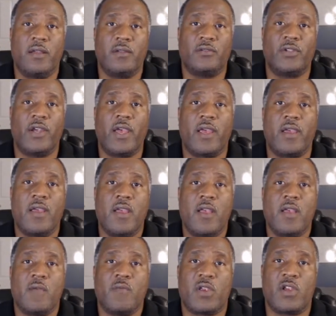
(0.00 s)
Okay,
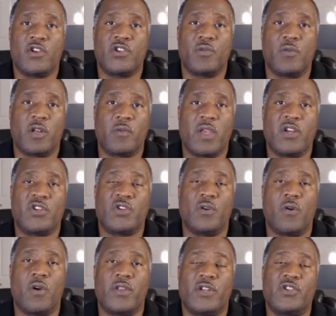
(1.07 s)
because you want to make
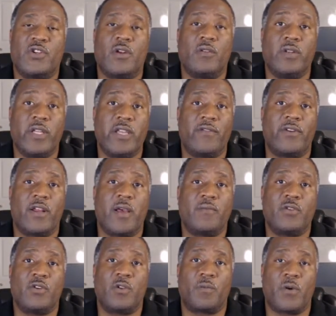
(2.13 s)
sure that you don't leave it
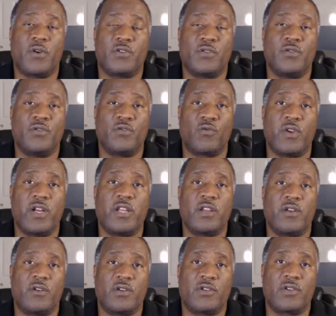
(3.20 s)
up to the person who's reading
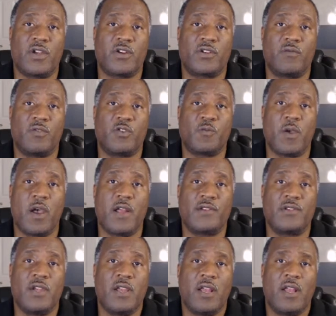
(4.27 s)
your discussion
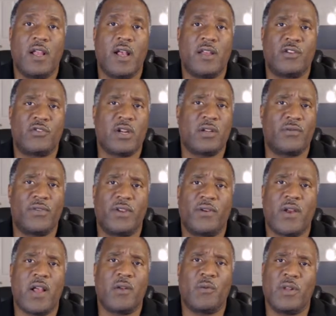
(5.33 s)
response to try to
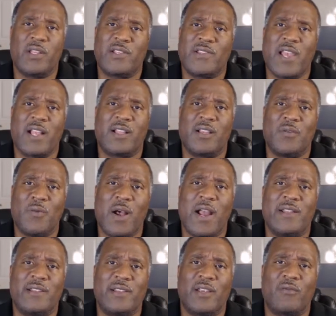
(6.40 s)
figure out, well, exactly
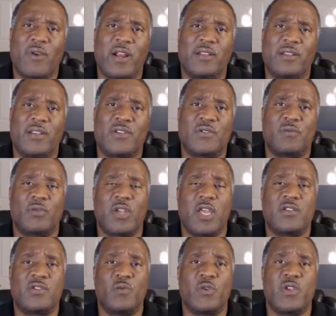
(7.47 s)
why did they write this. Okay,
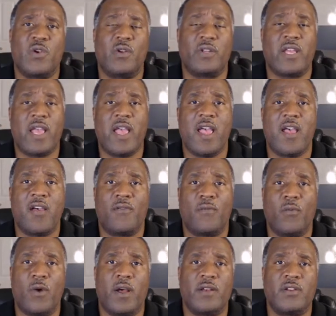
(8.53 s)
so when you only
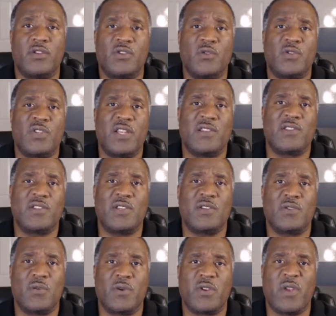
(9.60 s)
have 1 or 2
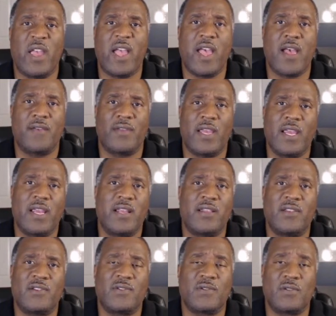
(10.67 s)
sentences, or you have, hey,
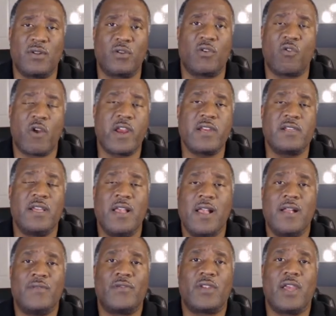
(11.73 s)
this looked great,
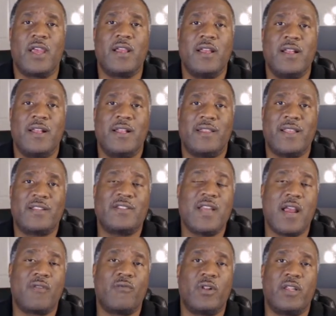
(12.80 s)
okay, that's
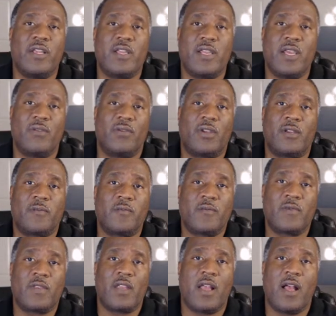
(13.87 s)
not really giving
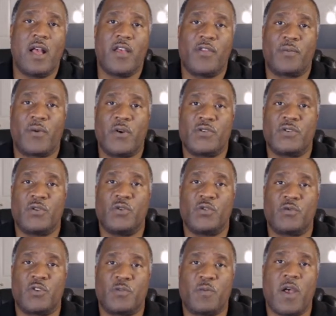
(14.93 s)
the person who's
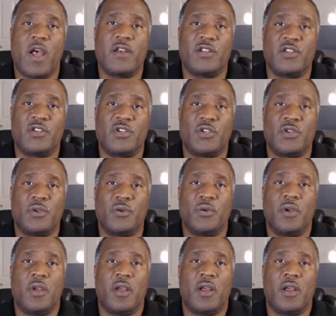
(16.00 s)
responding to you